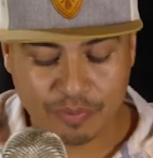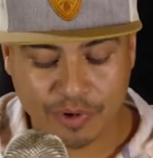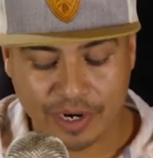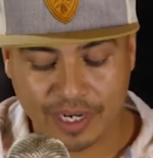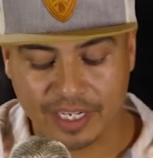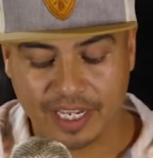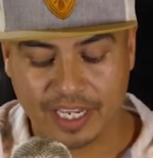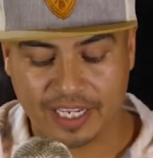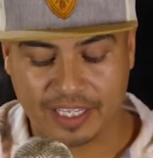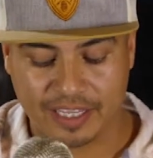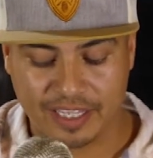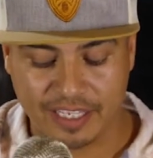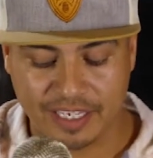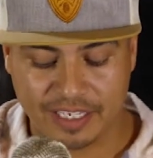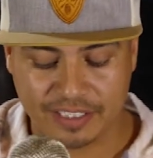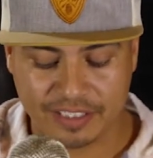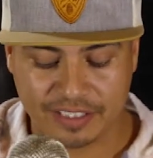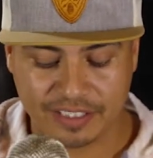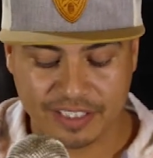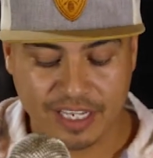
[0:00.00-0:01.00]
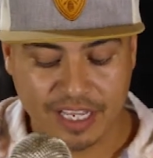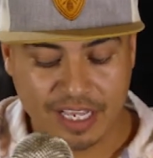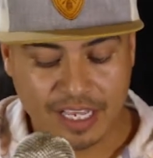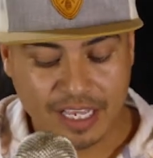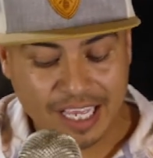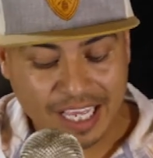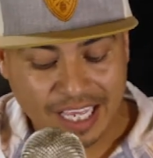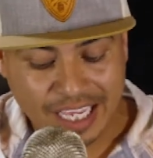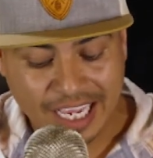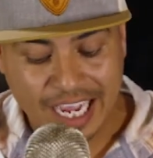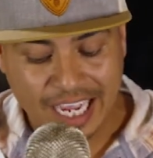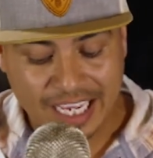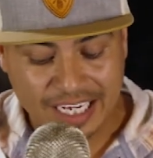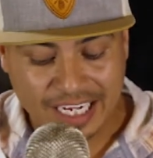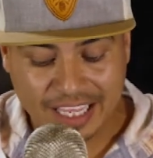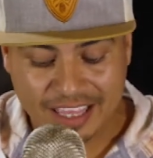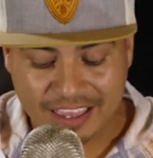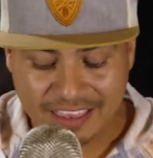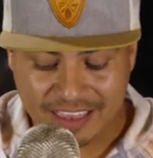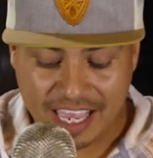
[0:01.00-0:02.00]
prayed like this God,
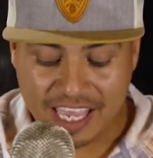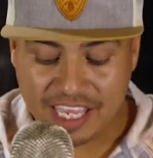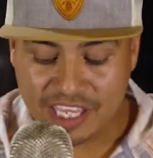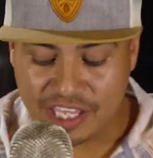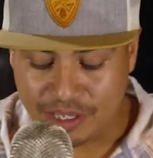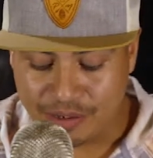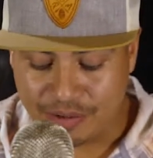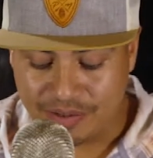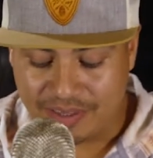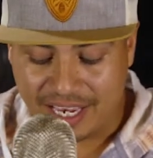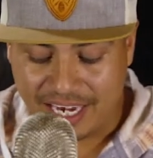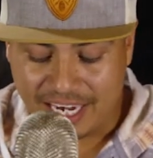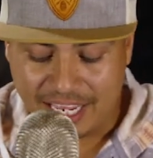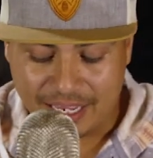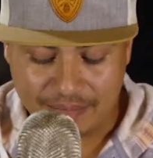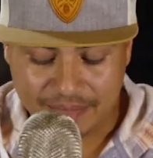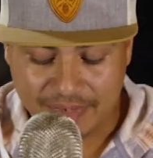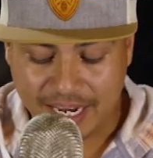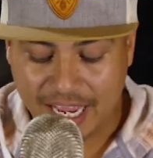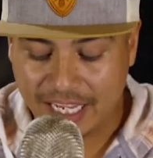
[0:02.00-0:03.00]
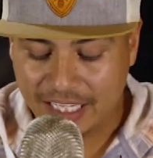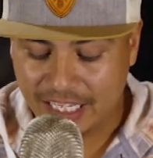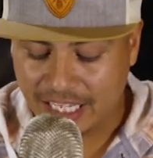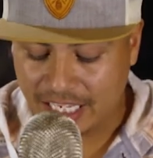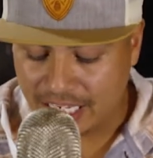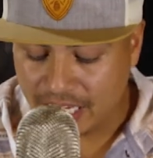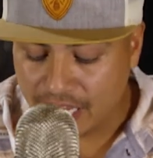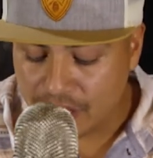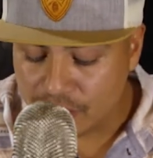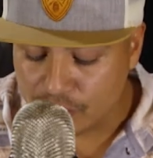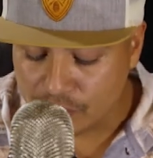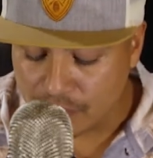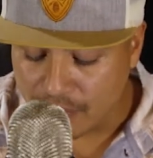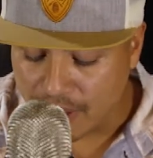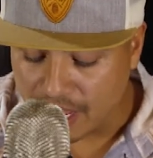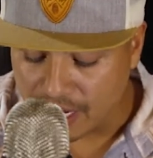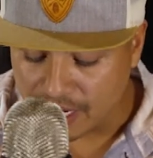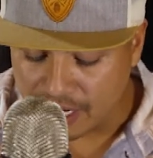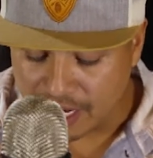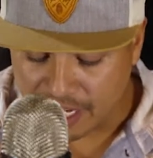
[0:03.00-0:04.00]
I thank you that I am not like other
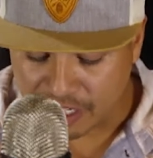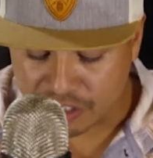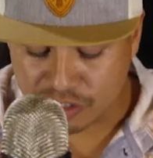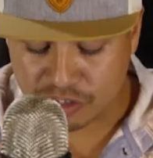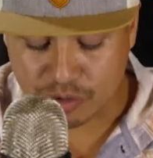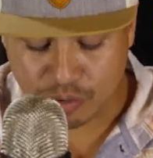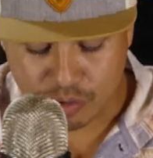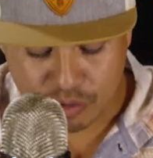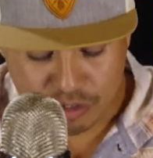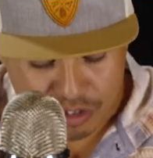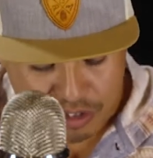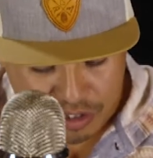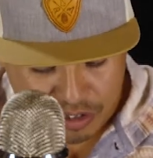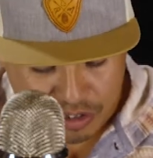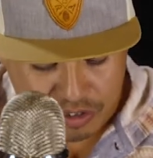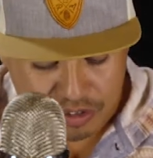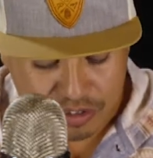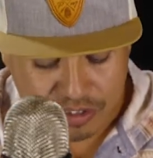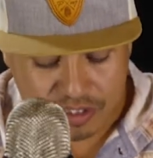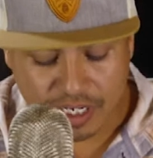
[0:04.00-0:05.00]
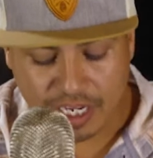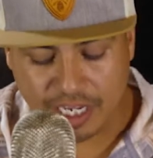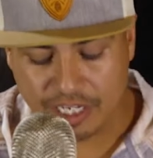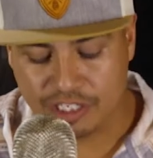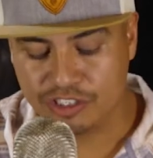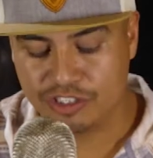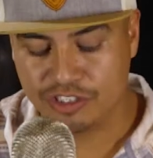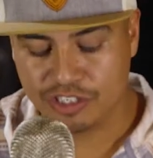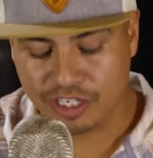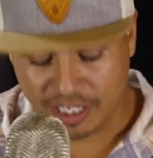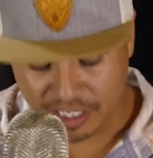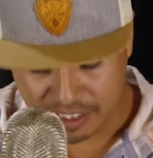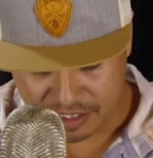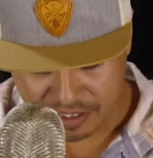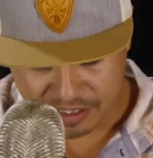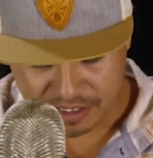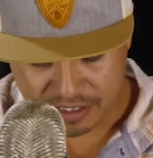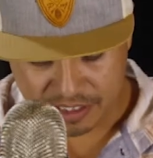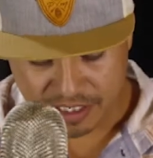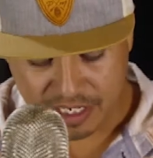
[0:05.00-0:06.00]
men, extortioners,
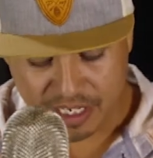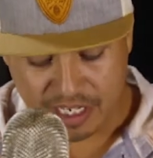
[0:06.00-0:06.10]
unjust,